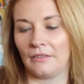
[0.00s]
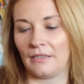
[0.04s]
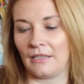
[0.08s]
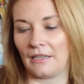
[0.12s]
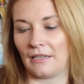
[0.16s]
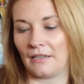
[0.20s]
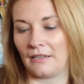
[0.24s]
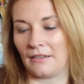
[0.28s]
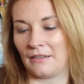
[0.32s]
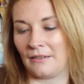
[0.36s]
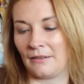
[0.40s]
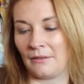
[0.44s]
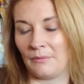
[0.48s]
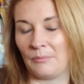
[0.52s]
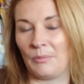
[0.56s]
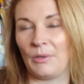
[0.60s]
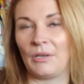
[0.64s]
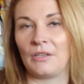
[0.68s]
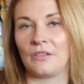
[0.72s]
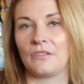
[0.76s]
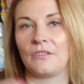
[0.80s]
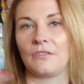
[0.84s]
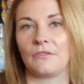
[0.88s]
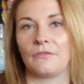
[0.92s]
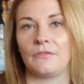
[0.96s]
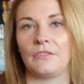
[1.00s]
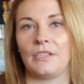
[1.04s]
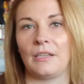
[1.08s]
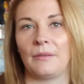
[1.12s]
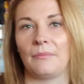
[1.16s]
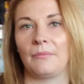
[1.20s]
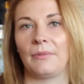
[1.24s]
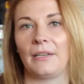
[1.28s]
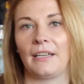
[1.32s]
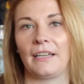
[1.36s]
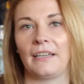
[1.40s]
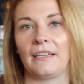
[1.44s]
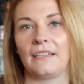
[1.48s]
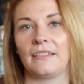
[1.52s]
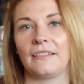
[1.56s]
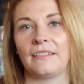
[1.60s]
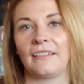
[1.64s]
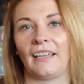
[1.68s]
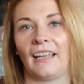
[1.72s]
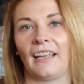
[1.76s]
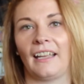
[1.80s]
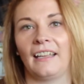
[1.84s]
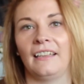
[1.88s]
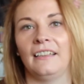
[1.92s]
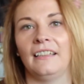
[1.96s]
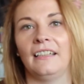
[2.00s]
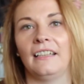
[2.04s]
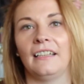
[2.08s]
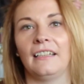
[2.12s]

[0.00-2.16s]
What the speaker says: get a bunch of templates and